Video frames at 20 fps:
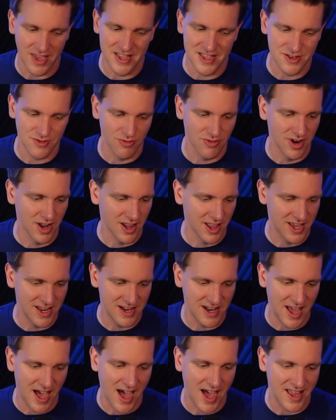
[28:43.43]
It's really
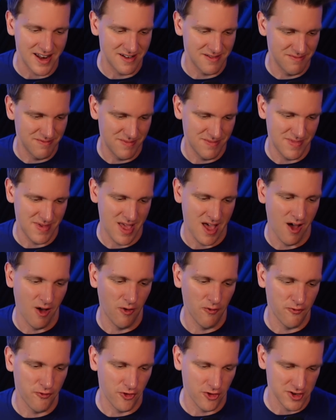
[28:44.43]
not
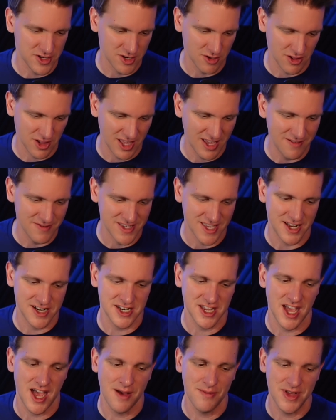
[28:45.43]
helpful to leave
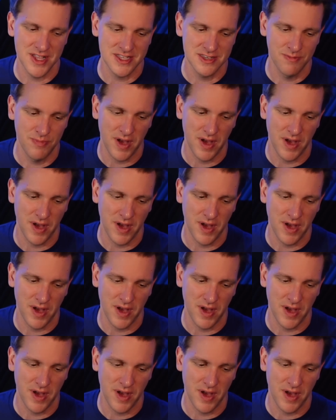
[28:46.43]
such comments,